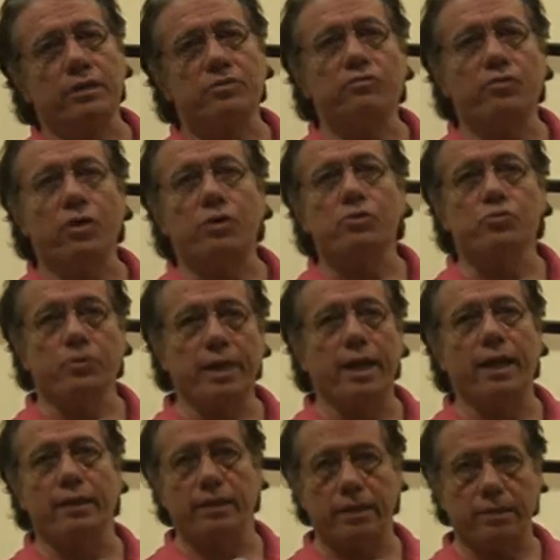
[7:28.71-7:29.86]
as far as
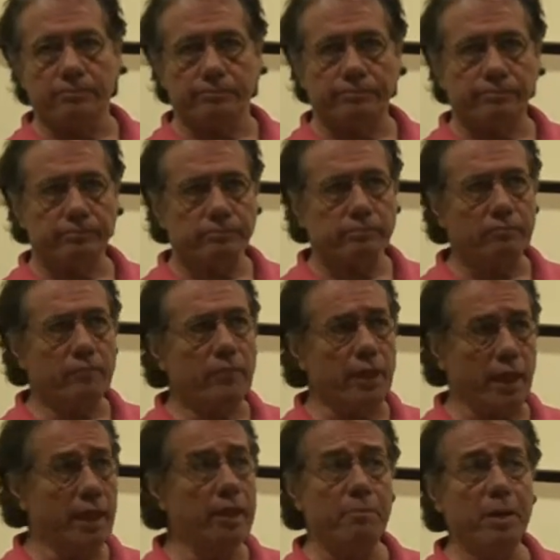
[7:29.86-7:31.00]
reality.
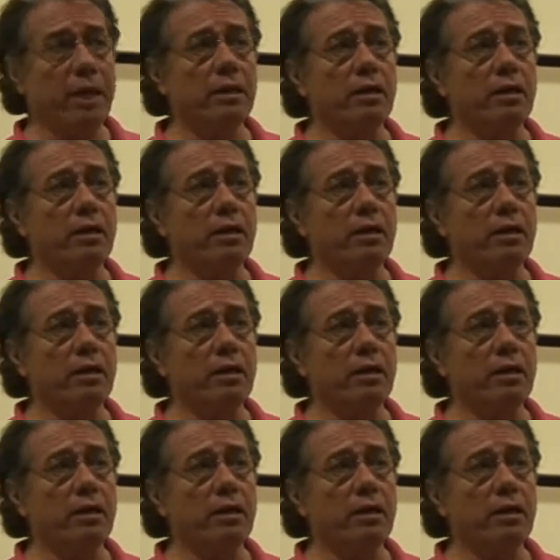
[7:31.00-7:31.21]
And it paid